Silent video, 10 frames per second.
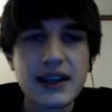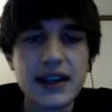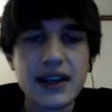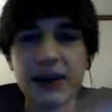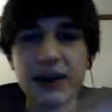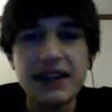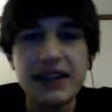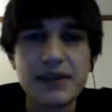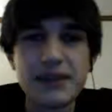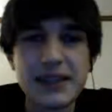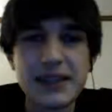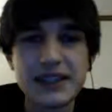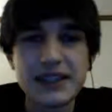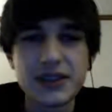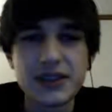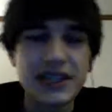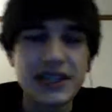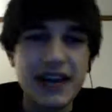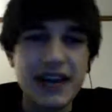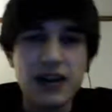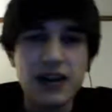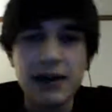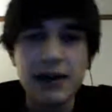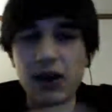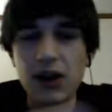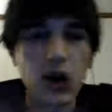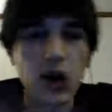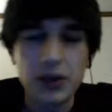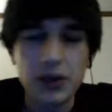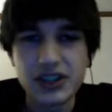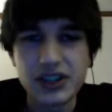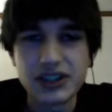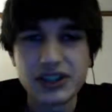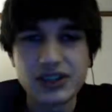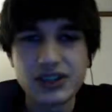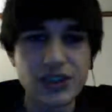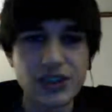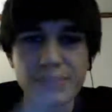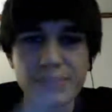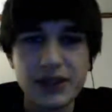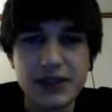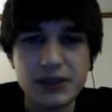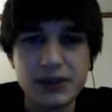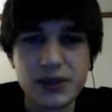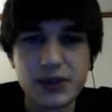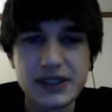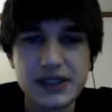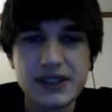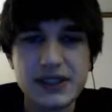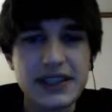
Anyway, he basically goes on a diatribe about how all the religions, Jews, Muslims, Buddhists,